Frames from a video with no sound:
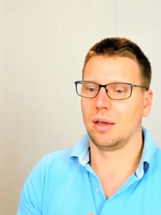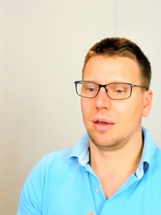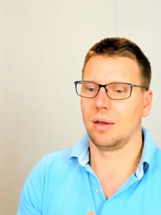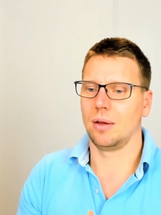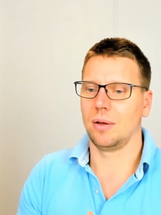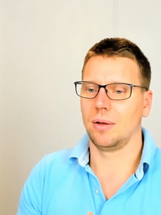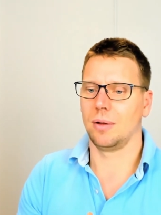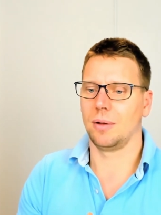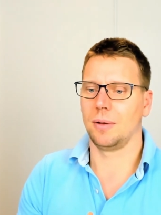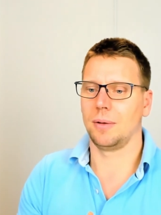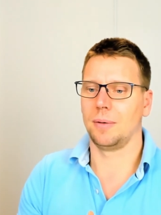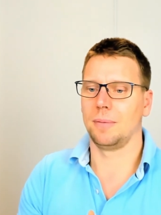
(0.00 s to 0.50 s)

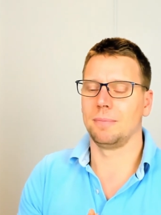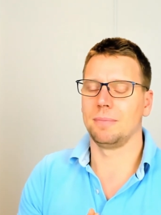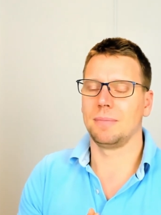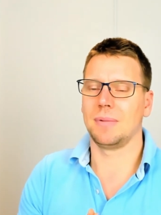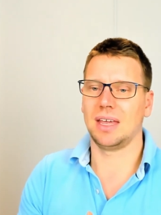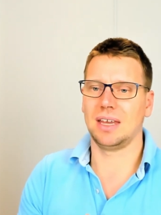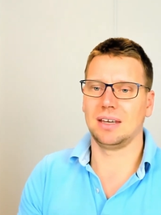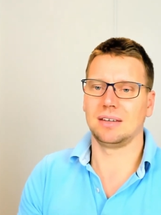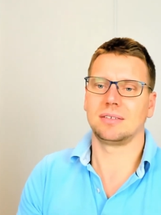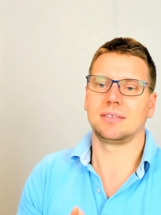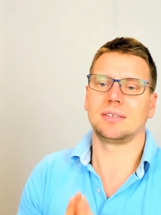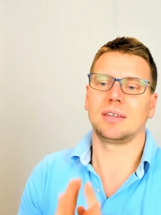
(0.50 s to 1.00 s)
um,
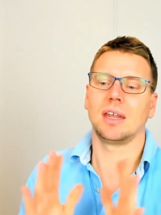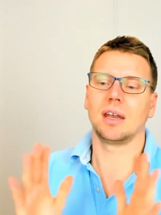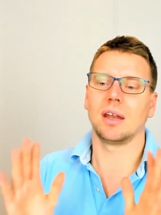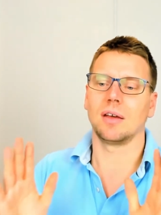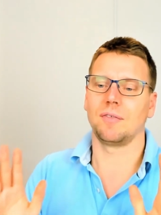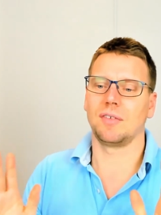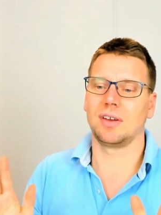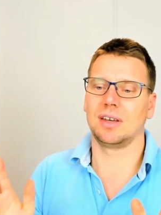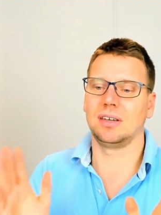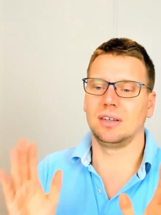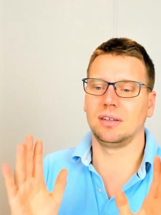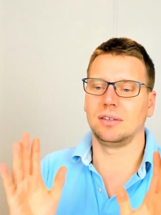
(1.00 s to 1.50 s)
instead
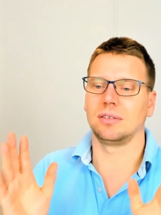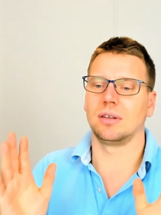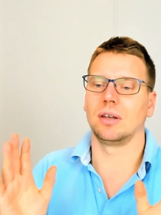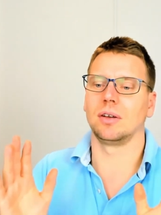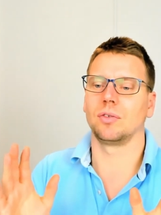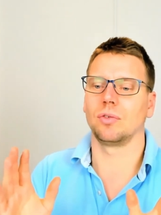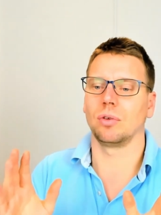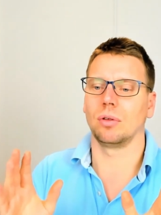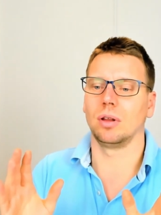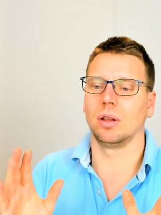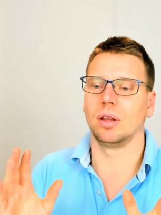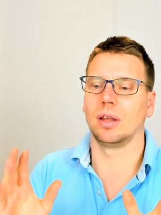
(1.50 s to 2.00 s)
of a
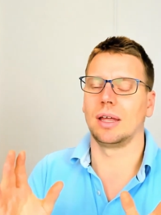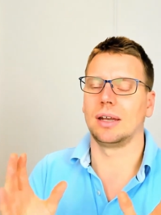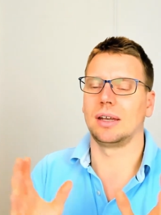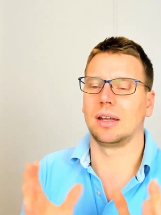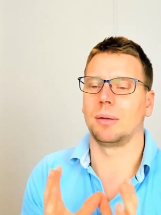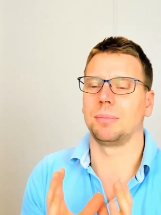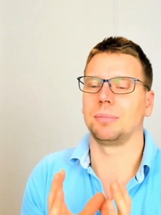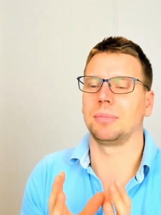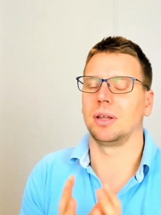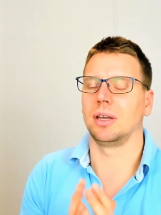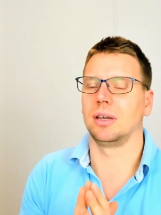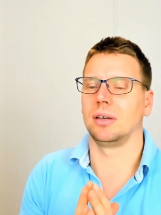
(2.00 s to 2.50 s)
Decentral
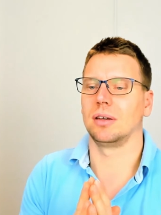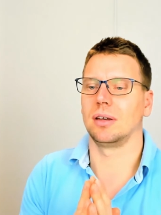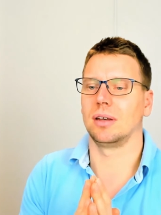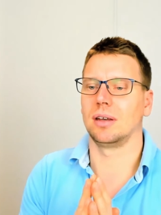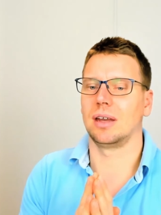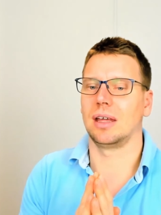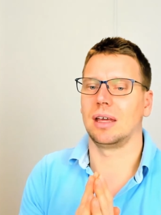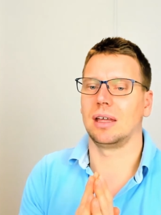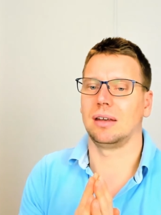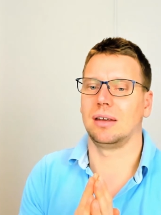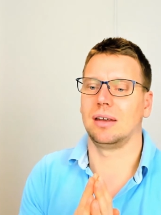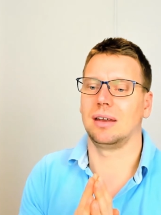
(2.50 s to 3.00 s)
Adapter Engine,
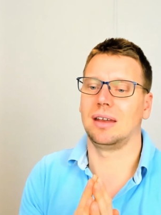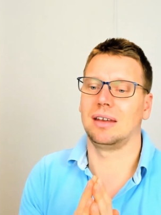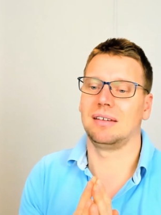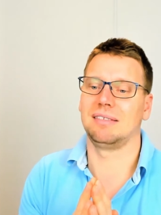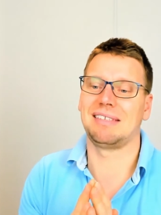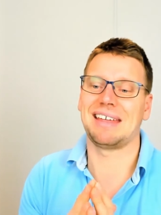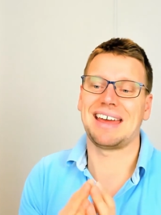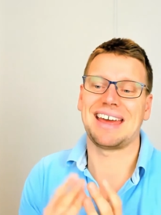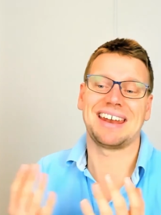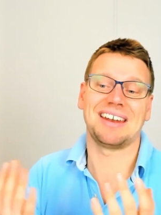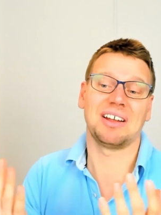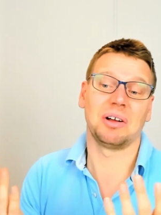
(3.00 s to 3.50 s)
and, and
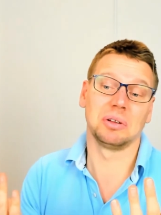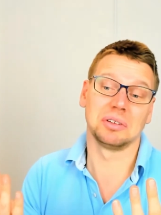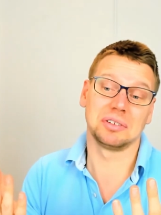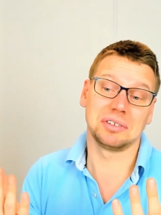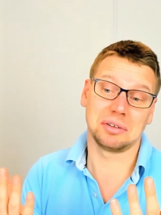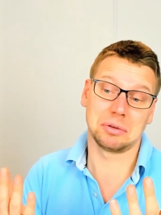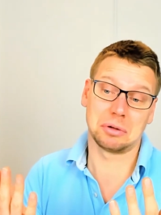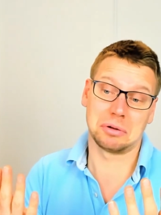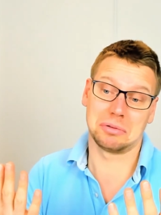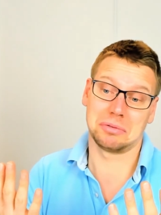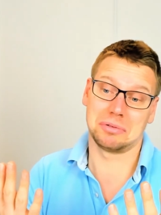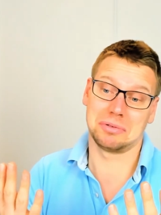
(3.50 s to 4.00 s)
that
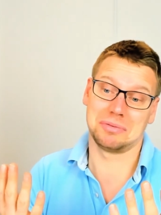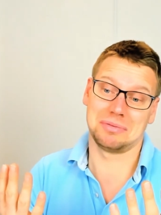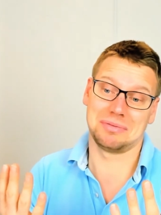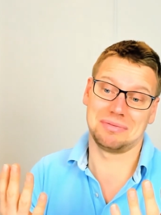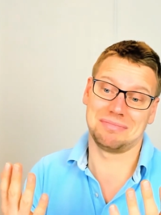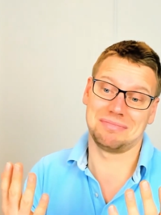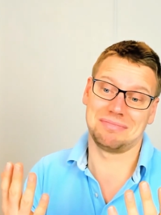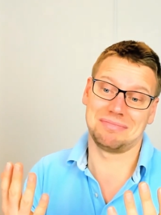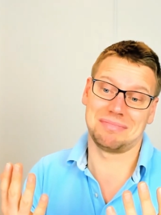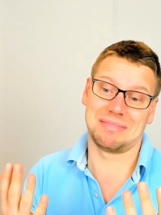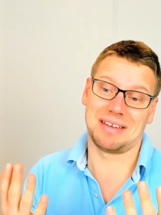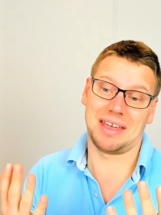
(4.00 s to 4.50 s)
also
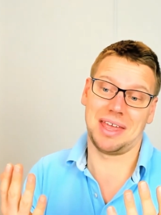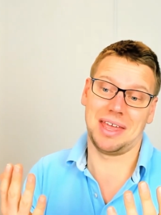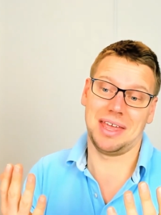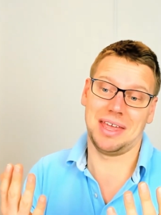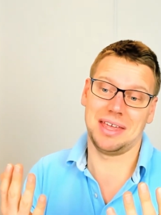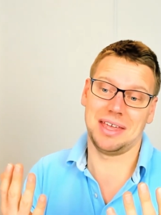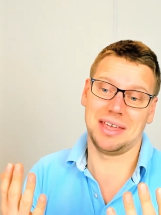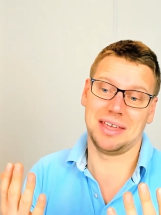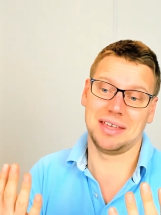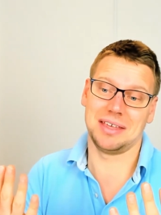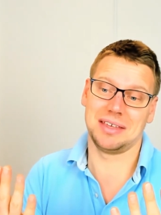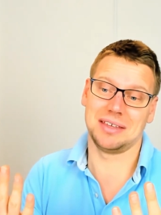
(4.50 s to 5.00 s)

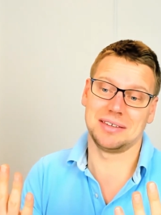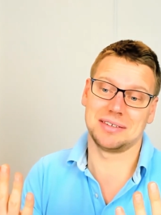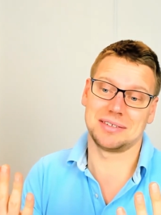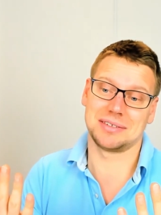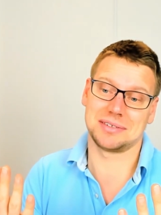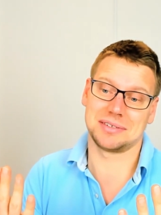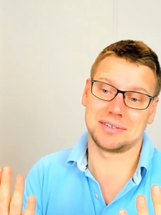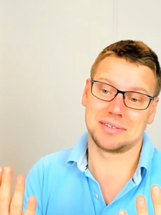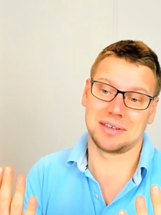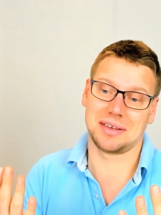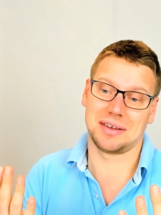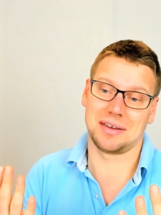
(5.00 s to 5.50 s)

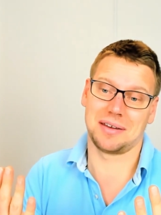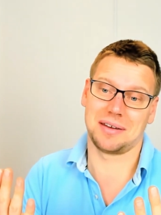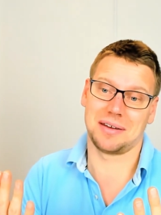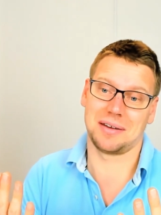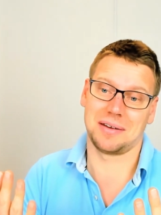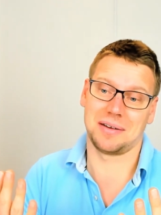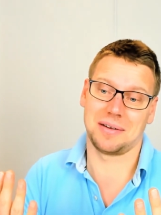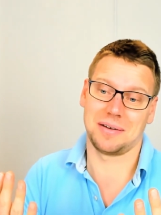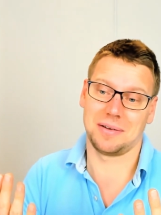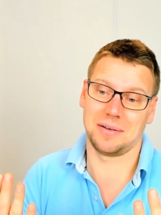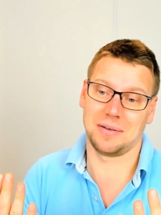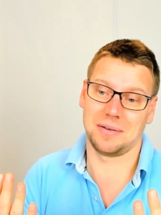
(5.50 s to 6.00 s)
is
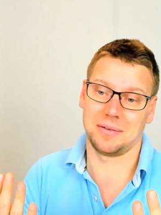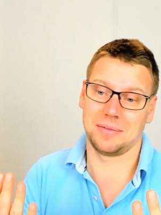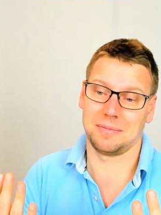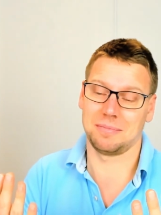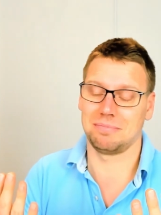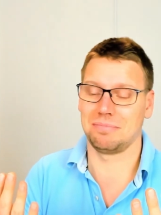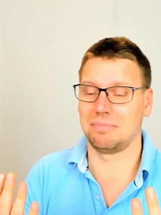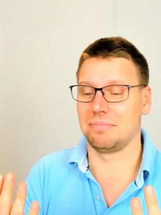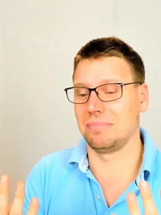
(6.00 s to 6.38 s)
uh,